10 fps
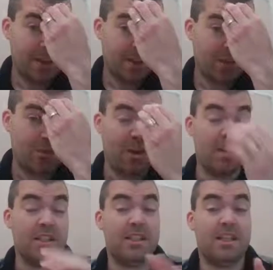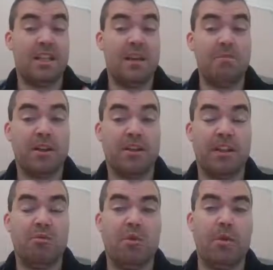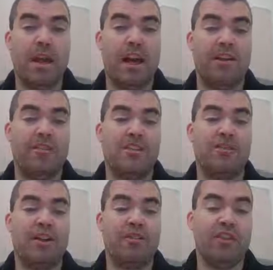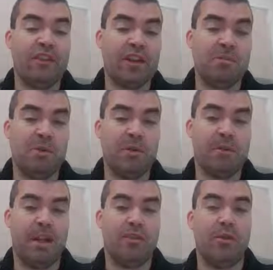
So typically what we have is for every variable we make,